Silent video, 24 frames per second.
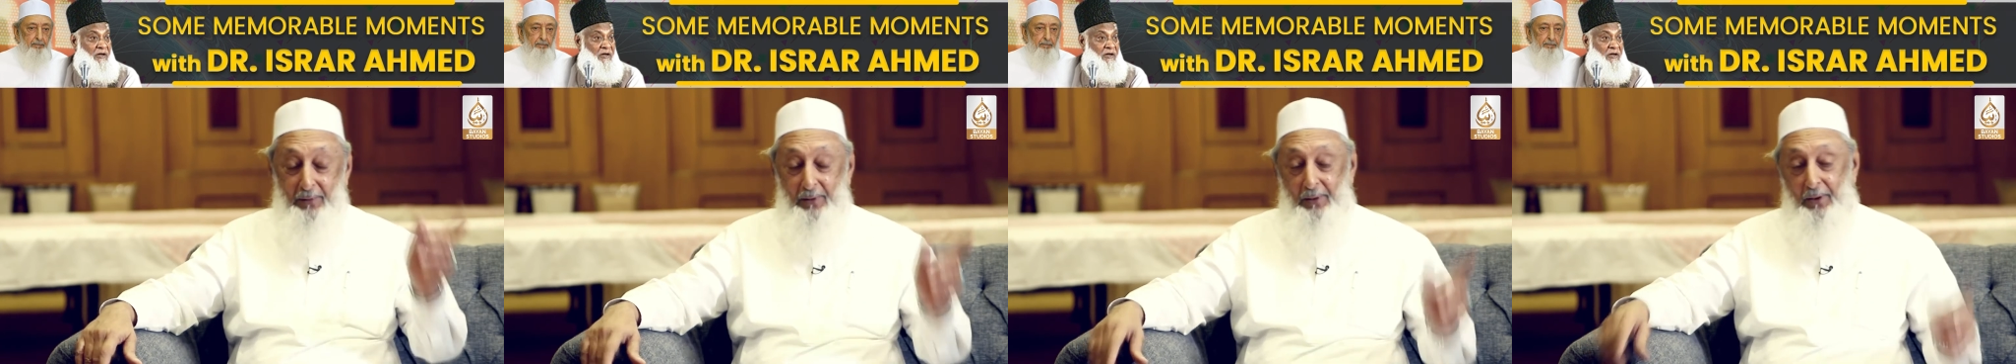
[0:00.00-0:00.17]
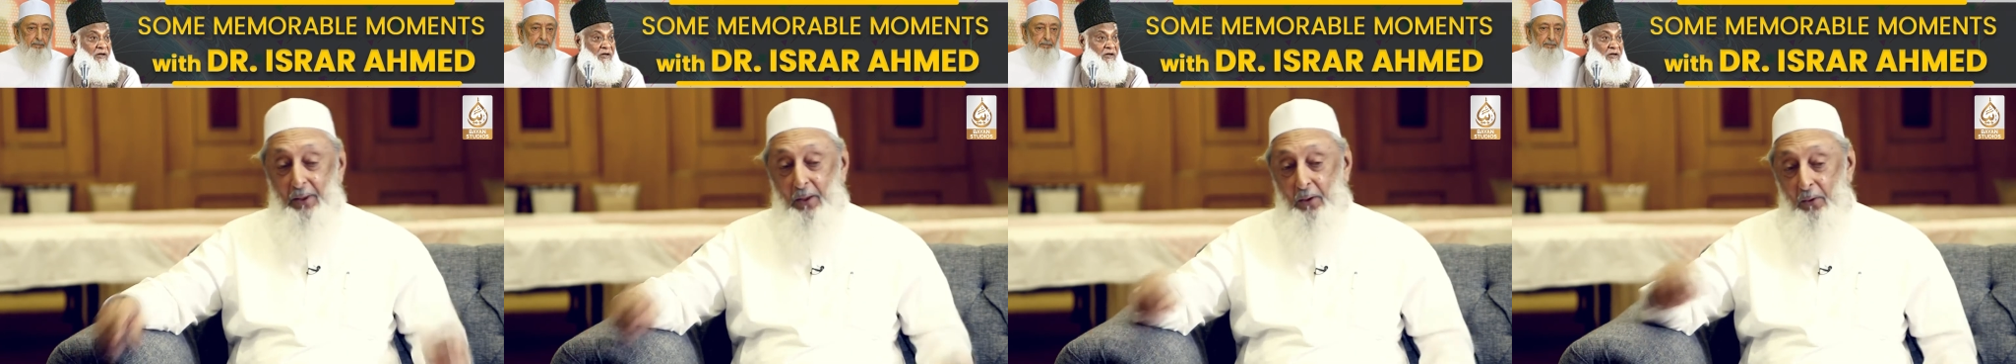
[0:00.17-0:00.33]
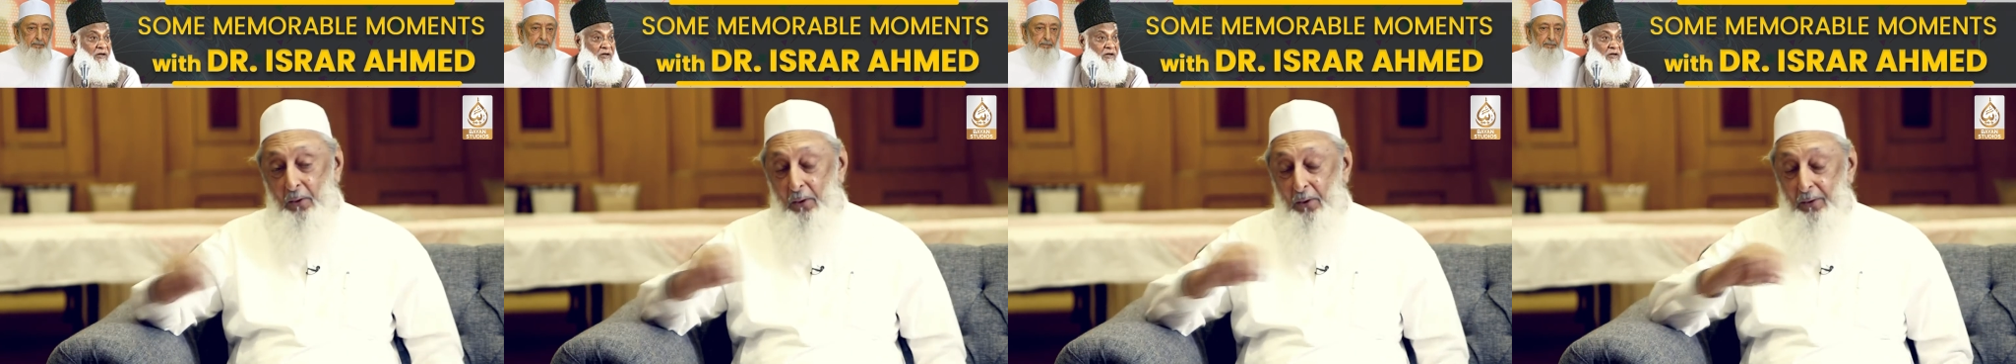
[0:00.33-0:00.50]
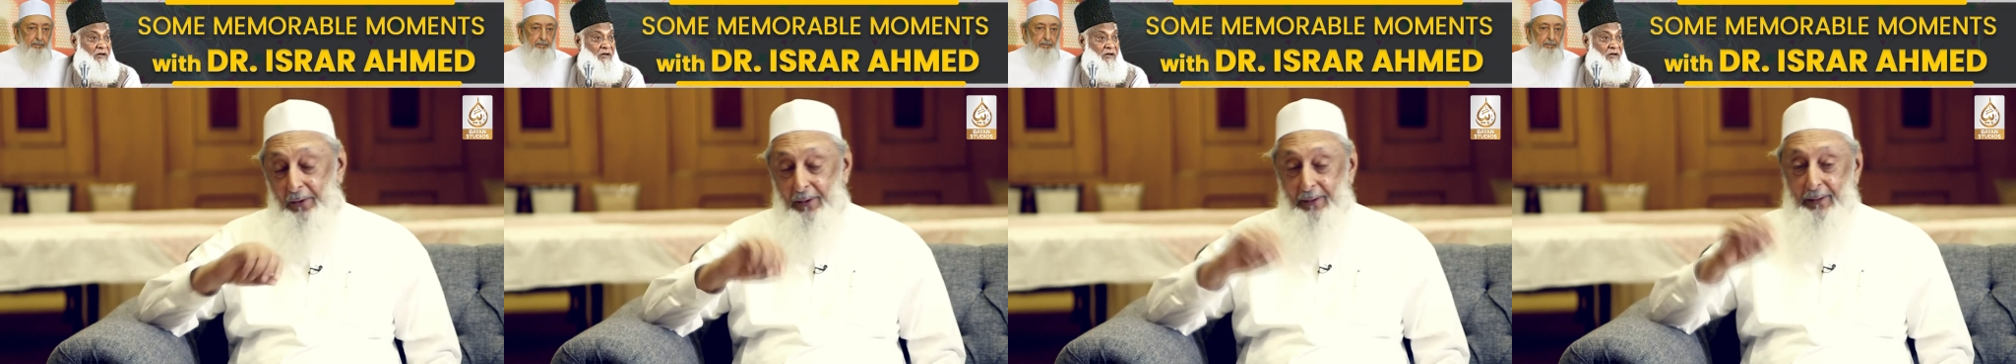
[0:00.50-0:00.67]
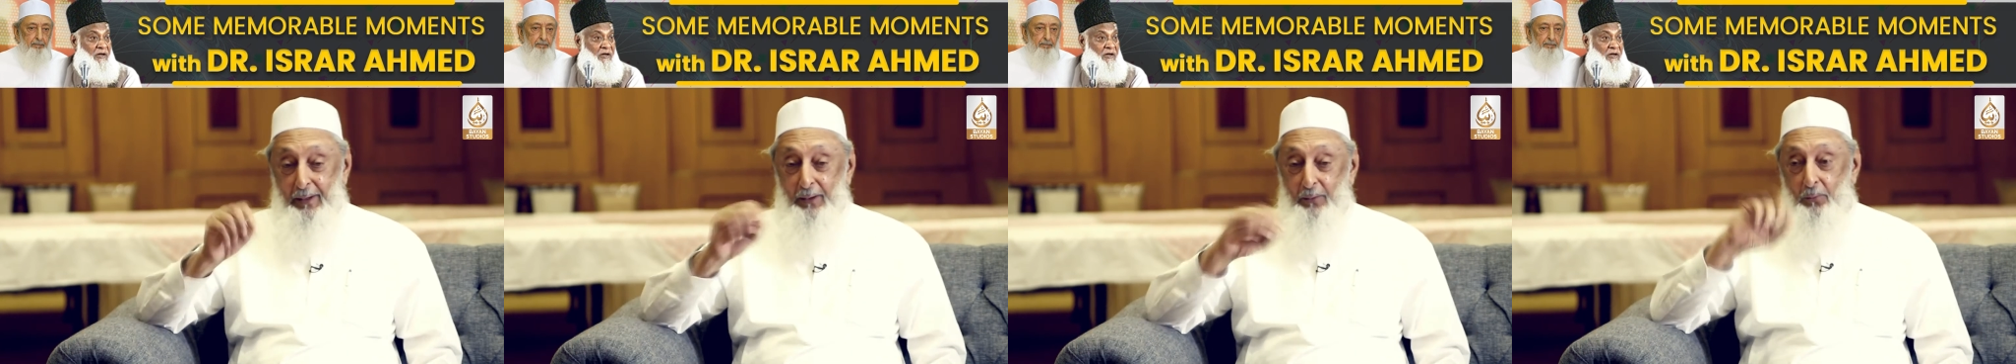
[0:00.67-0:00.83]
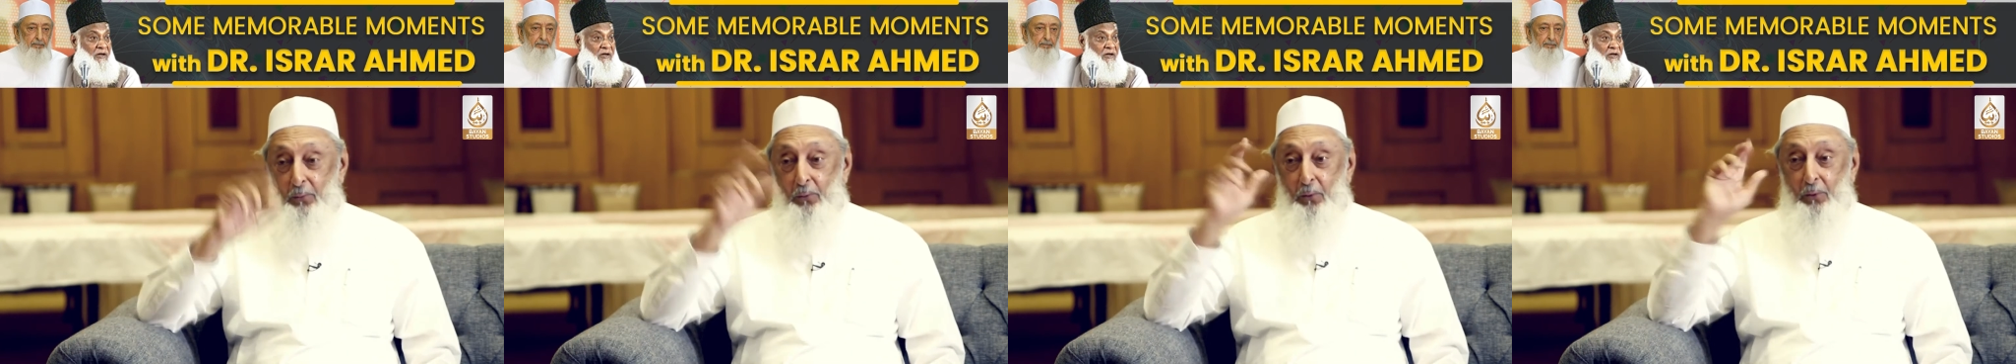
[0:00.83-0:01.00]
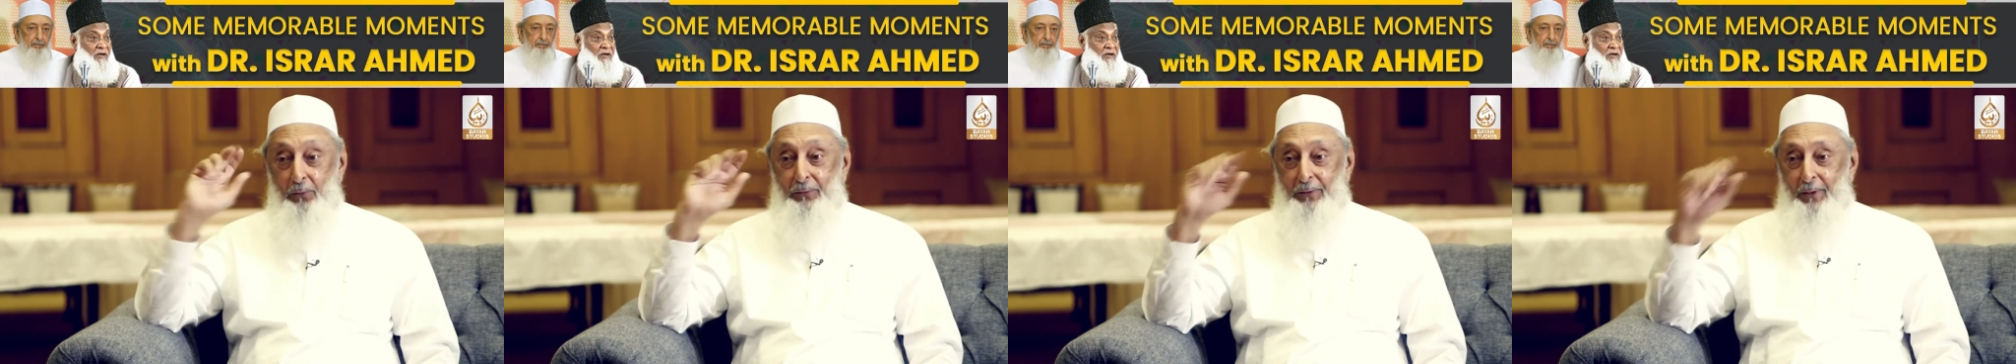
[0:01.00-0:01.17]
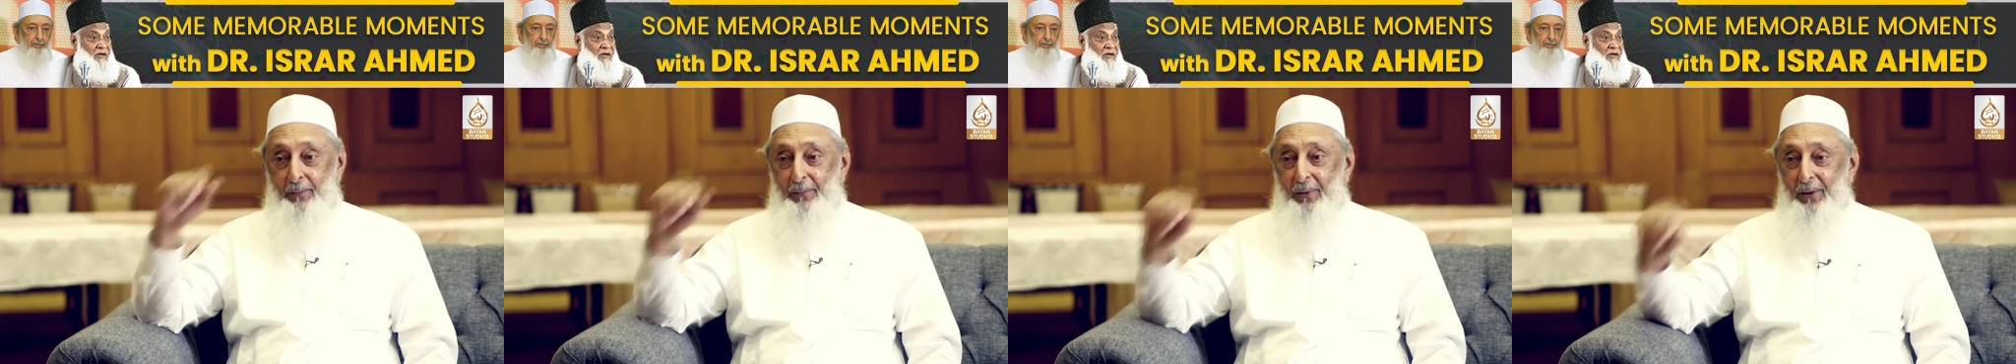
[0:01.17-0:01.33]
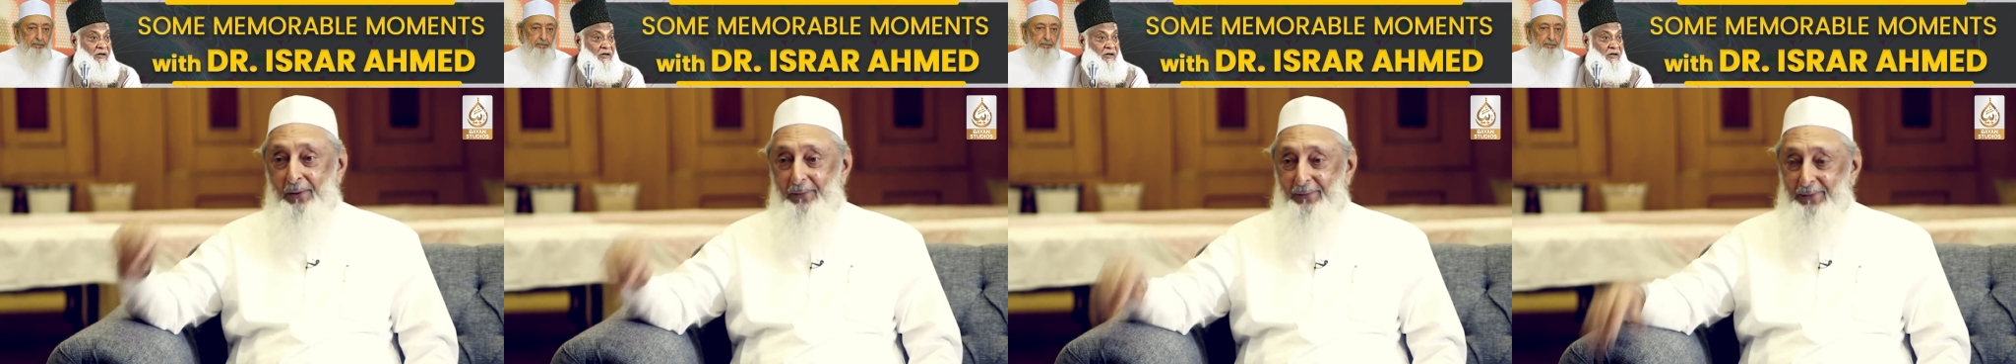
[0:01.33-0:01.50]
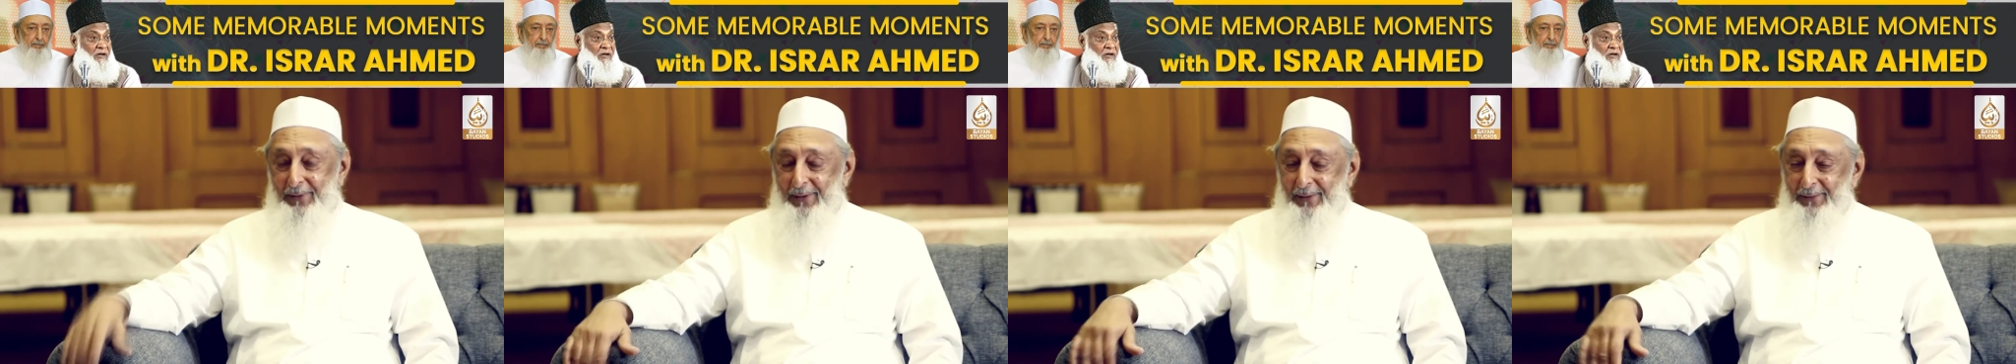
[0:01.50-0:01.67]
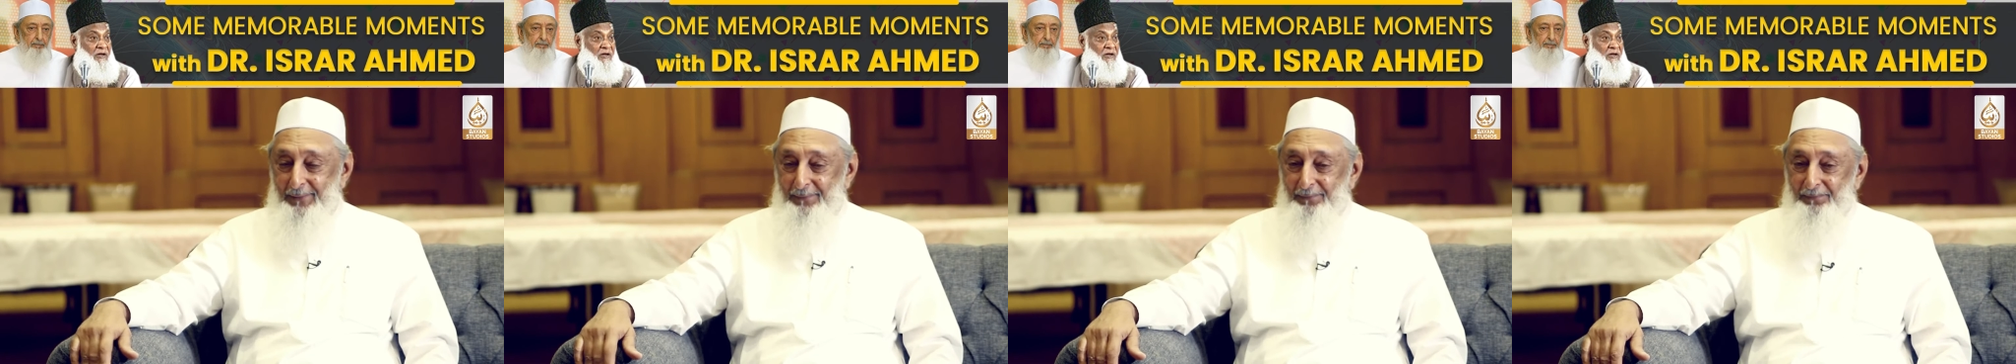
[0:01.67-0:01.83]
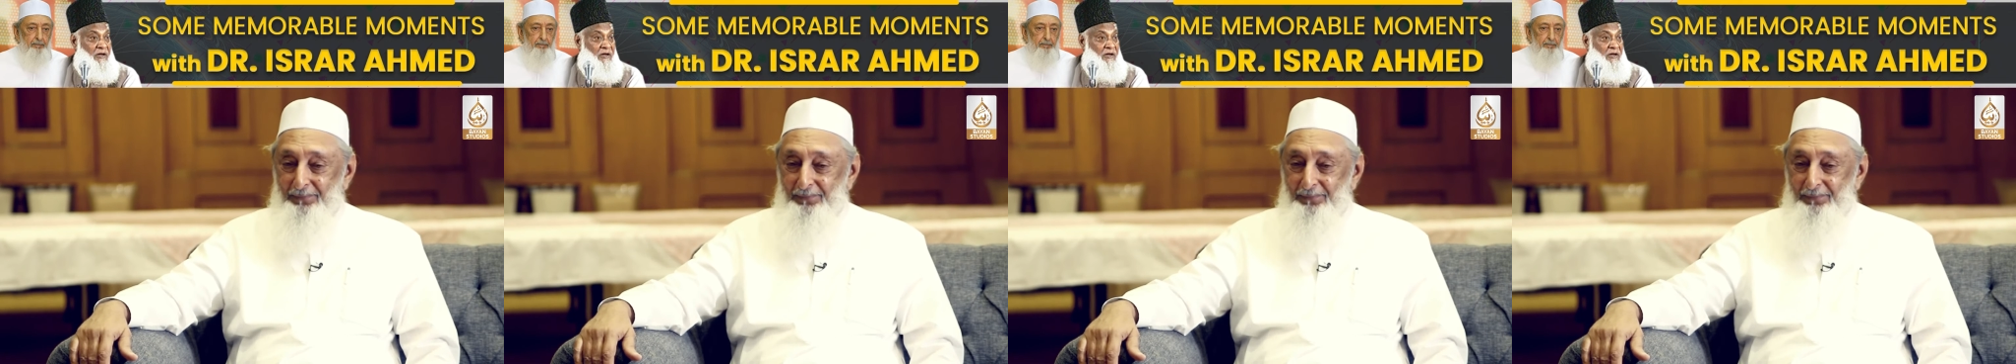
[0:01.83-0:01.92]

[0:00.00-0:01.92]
to Lahore and he wrote about it.